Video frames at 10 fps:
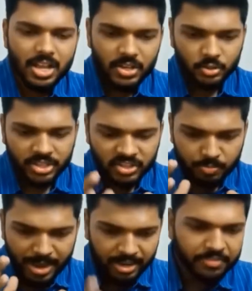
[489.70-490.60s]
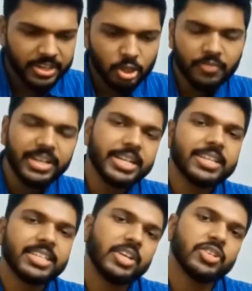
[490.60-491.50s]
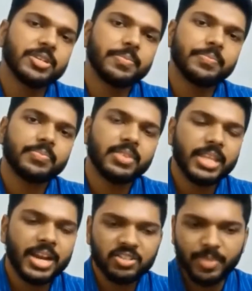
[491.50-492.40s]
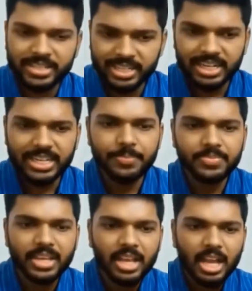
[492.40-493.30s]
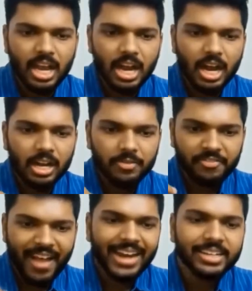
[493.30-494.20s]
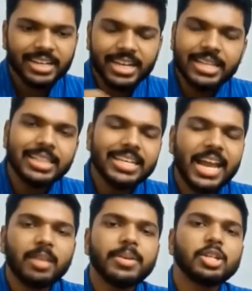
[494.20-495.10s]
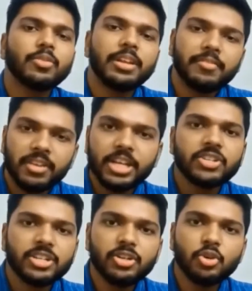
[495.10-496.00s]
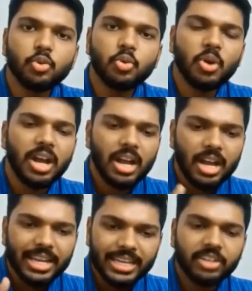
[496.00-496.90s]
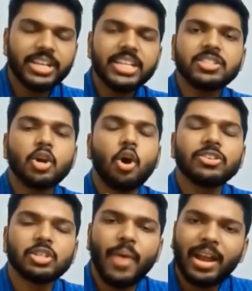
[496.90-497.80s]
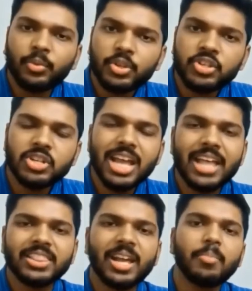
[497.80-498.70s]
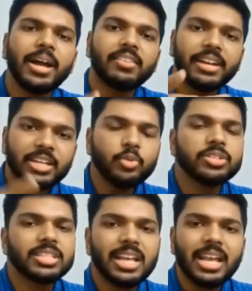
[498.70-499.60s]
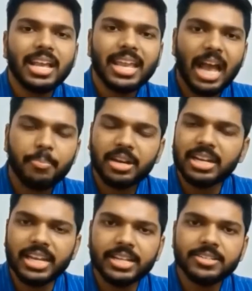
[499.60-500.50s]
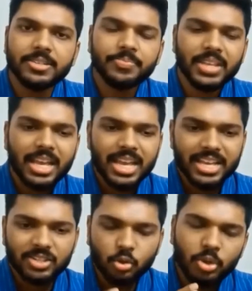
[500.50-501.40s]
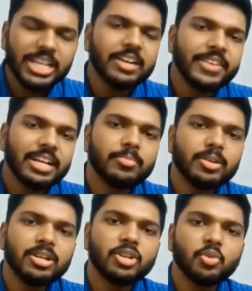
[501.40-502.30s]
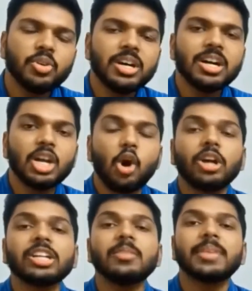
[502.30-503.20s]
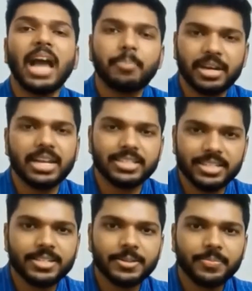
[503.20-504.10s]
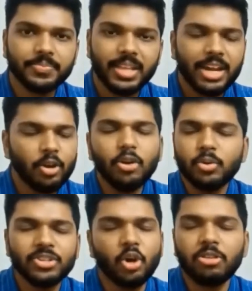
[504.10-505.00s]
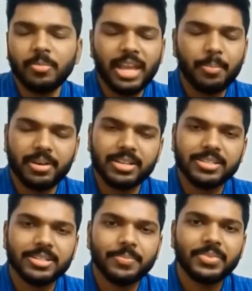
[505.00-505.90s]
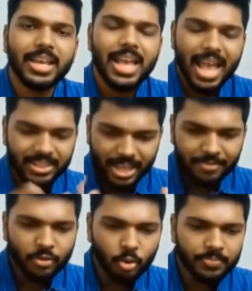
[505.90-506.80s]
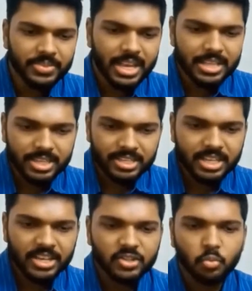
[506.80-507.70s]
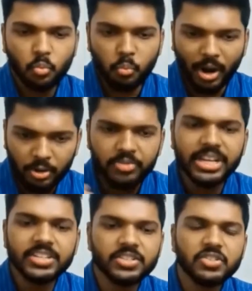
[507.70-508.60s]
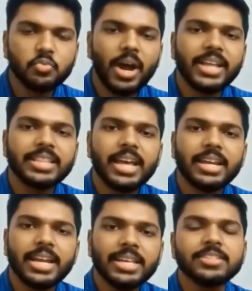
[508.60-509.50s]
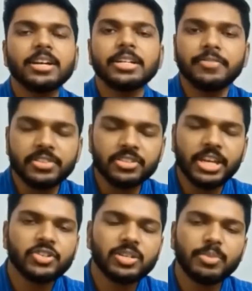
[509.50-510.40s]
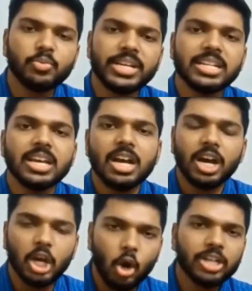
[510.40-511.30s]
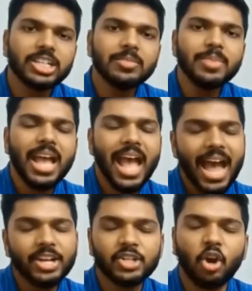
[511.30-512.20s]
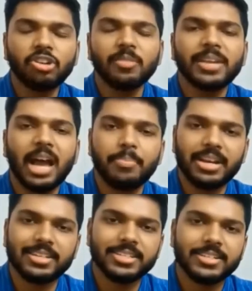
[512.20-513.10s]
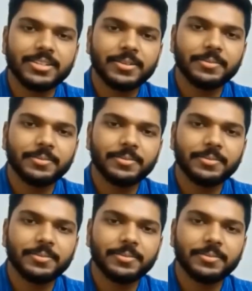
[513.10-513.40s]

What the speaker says: So this benefit of indexation, that is basically factoring in the element of inflation to increase the cost of acquisition and thereby reduce capital gains, is only available to a long-term capital asset and not to a short-term capital asset. And therefore, this is one of the reasons why there is a differentiation between a long-term and a short-term capital asset.